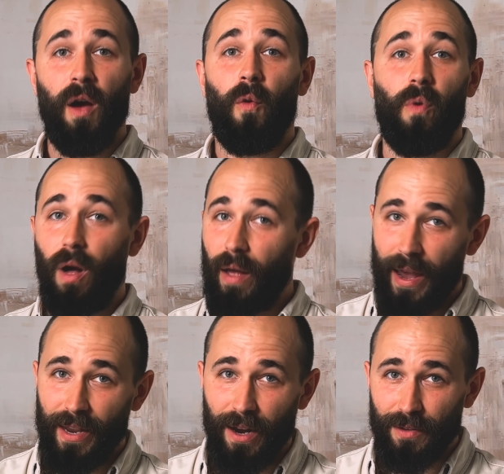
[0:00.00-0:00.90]
We're all
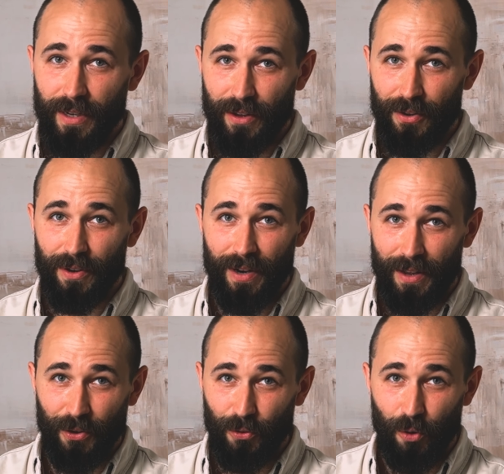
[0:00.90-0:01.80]
hanging out together in
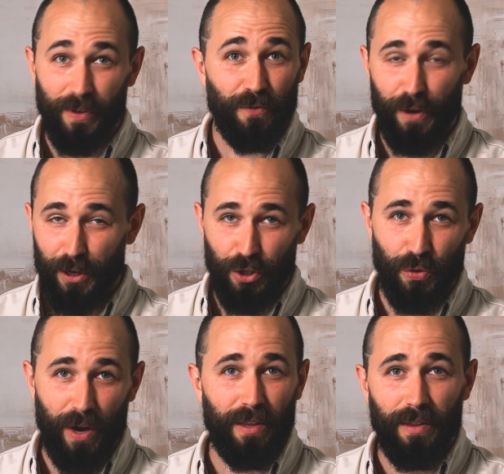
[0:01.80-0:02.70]
the group. It's free to
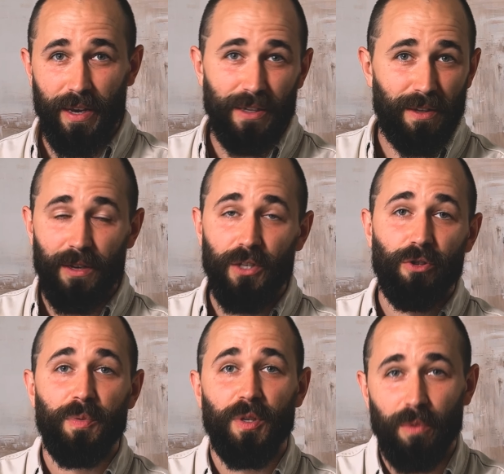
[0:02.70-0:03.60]
join. The link is in the
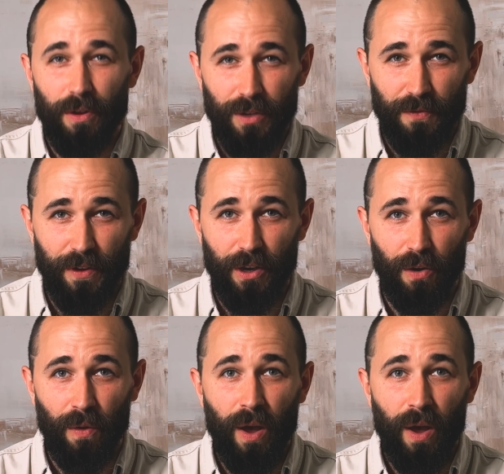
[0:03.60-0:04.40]
description below this video.